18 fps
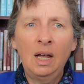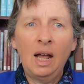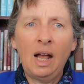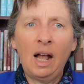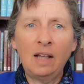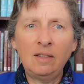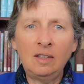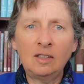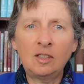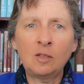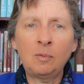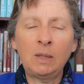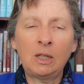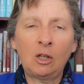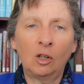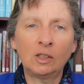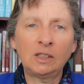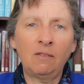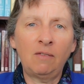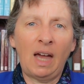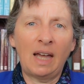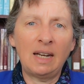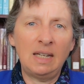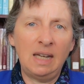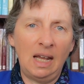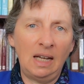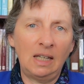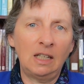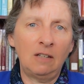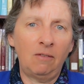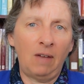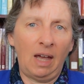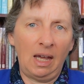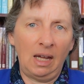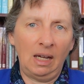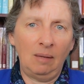And this is because of that negative
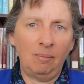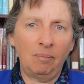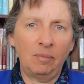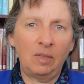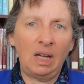aim,